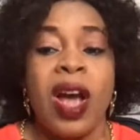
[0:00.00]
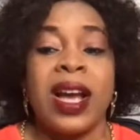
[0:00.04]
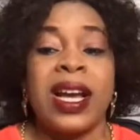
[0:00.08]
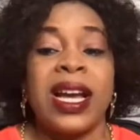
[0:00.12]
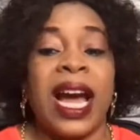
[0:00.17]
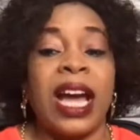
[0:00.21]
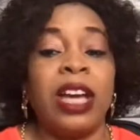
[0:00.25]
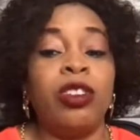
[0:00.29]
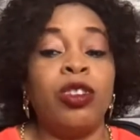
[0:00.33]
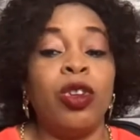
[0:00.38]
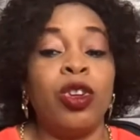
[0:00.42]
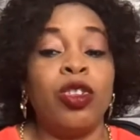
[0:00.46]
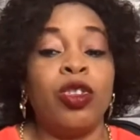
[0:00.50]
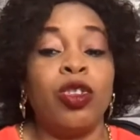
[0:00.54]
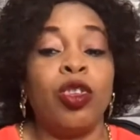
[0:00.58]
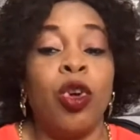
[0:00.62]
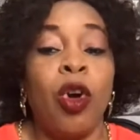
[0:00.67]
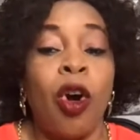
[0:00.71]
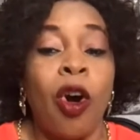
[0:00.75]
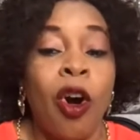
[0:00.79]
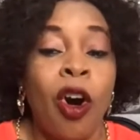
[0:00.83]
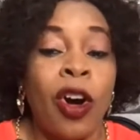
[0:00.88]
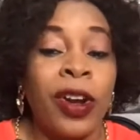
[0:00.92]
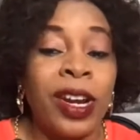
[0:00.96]
Can you
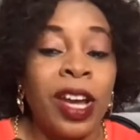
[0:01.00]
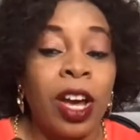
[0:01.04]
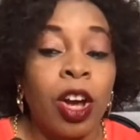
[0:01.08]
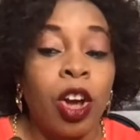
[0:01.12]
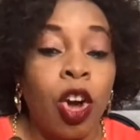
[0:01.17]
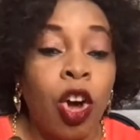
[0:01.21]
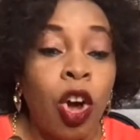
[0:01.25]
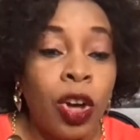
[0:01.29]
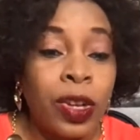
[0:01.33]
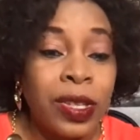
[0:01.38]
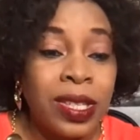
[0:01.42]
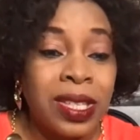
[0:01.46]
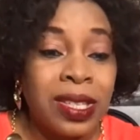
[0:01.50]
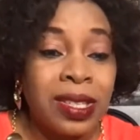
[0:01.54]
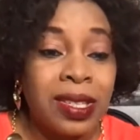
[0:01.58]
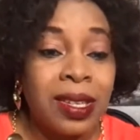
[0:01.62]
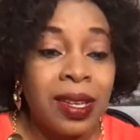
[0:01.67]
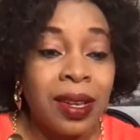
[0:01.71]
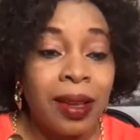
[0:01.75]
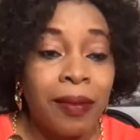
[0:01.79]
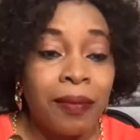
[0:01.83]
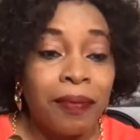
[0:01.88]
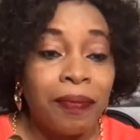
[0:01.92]
go on a course?